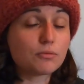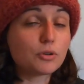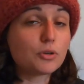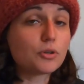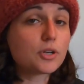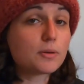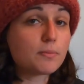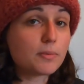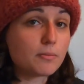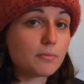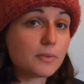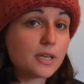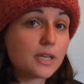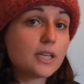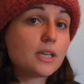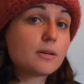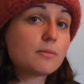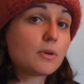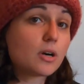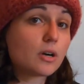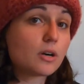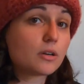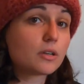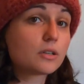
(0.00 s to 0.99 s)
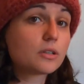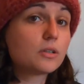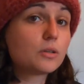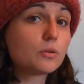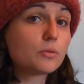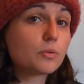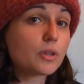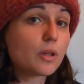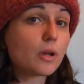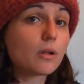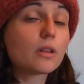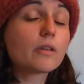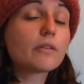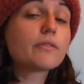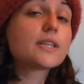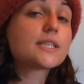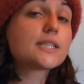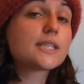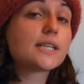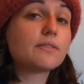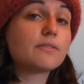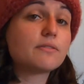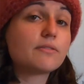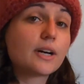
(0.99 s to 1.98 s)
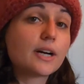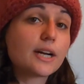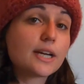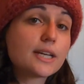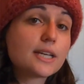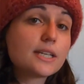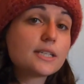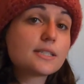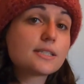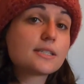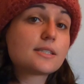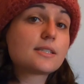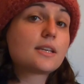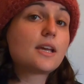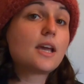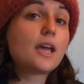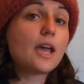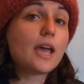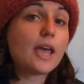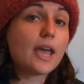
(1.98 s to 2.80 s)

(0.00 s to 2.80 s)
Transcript: wrote up a Medium article with all of this advice,